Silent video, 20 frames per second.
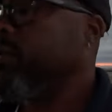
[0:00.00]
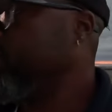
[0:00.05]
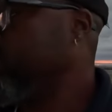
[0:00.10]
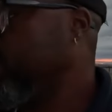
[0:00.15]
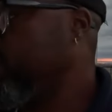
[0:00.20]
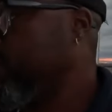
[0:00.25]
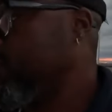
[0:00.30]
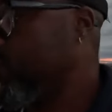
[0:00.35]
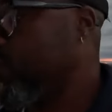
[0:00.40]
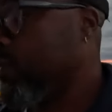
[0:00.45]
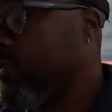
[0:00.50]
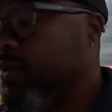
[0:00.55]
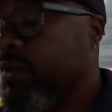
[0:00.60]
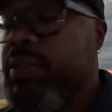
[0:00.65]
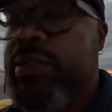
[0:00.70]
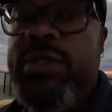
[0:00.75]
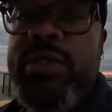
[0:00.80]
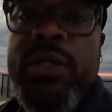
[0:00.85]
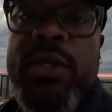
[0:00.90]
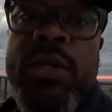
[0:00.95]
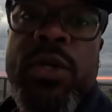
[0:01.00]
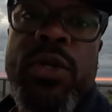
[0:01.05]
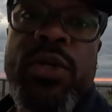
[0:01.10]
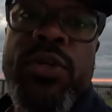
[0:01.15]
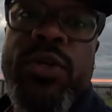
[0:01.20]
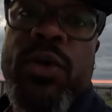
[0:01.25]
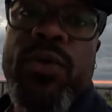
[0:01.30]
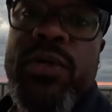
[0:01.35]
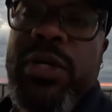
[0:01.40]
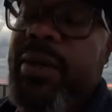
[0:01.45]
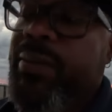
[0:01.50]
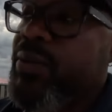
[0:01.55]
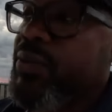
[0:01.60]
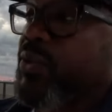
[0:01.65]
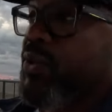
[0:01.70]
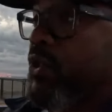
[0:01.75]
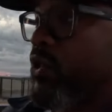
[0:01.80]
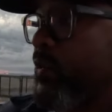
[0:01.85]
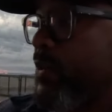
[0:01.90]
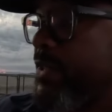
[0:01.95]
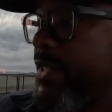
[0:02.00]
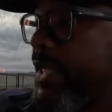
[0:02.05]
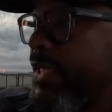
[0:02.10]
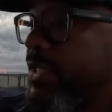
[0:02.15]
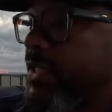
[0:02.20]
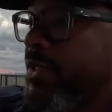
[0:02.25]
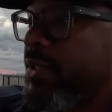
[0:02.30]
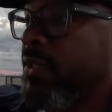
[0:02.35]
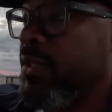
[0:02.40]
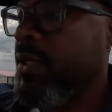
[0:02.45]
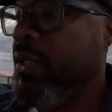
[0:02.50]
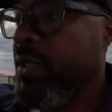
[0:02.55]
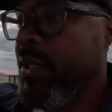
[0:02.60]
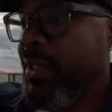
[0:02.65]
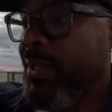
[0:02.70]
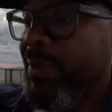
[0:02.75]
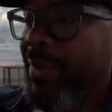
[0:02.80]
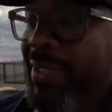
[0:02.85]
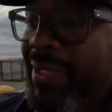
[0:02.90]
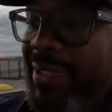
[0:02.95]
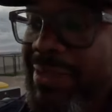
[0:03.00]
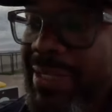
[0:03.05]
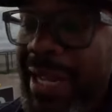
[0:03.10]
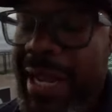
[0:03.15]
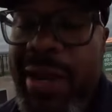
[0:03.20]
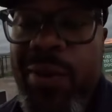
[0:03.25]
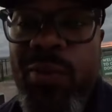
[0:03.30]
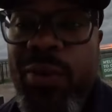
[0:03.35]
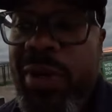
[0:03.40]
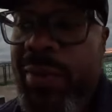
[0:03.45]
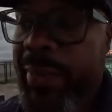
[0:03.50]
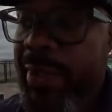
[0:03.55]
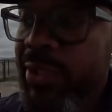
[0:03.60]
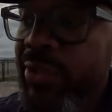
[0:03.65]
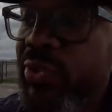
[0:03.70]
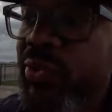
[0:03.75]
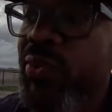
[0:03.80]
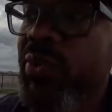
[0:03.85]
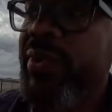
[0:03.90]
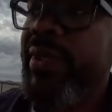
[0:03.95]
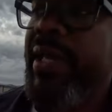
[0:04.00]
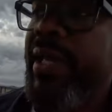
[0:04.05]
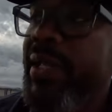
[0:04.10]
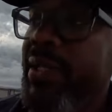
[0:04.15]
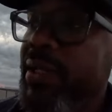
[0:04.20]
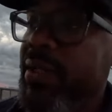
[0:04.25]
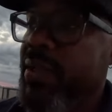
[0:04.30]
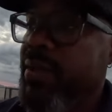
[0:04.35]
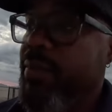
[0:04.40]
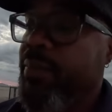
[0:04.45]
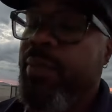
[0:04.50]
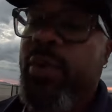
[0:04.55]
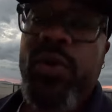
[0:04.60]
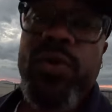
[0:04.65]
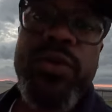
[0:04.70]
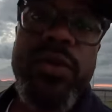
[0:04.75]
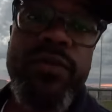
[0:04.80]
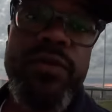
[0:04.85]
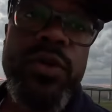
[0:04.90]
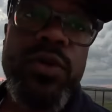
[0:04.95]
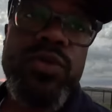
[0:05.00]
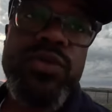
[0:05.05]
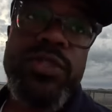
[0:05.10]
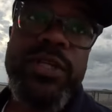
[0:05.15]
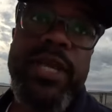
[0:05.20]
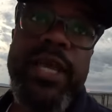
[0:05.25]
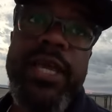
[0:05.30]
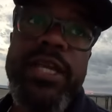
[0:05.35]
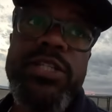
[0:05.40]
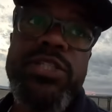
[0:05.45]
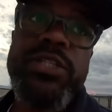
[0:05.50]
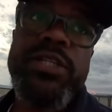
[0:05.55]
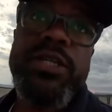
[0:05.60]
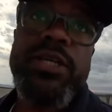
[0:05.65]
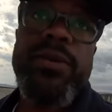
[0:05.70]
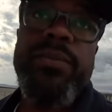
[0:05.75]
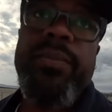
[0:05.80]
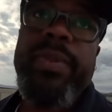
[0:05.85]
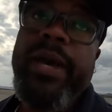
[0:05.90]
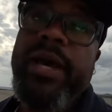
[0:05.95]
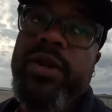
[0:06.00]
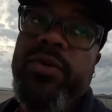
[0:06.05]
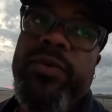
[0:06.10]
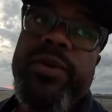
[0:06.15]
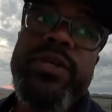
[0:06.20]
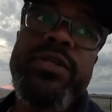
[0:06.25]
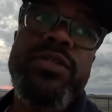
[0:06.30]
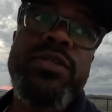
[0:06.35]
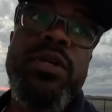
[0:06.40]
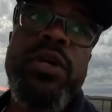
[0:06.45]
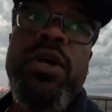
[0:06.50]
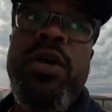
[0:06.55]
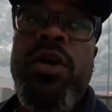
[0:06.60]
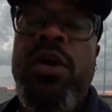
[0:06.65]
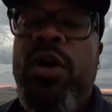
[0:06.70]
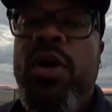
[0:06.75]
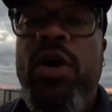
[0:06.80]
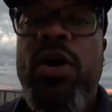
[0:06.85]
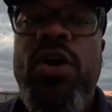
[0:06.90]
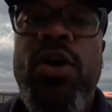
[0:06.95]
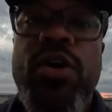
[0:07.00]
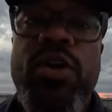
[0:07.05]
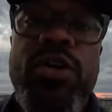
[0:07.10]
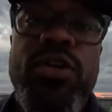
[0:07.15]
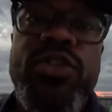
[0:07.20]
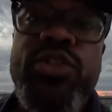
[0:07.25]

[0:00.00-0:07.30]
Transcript: from the source, no double surge protecting, because I want to make sure that both of those AGM batteries are